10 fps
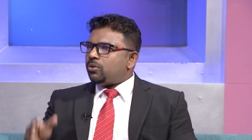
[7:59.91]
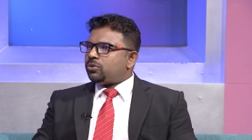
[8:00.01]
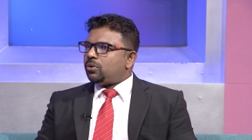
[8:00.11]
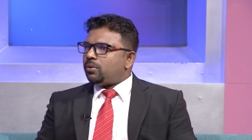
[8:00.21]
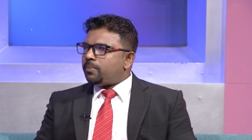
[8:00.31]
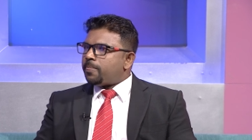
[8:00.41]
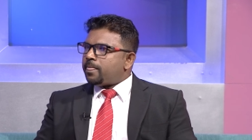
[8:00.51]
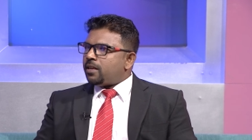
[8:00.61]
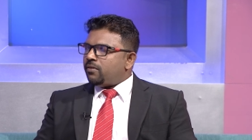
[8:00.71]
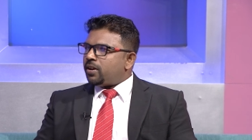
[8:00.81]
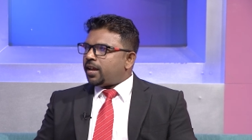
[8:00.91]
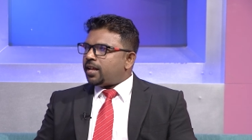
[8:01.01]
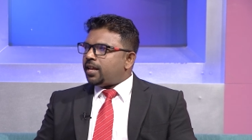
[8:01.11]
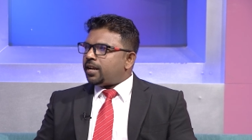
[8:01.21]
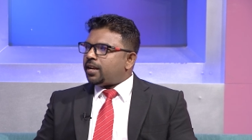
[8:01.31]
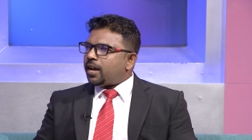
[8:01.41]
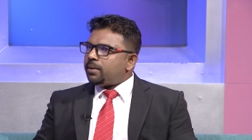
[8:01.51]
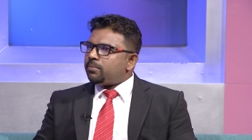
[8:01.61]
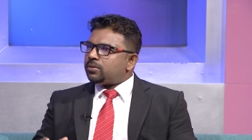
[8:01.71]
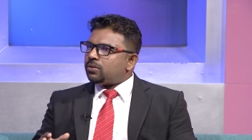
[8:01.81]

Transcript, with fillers: also working at that time.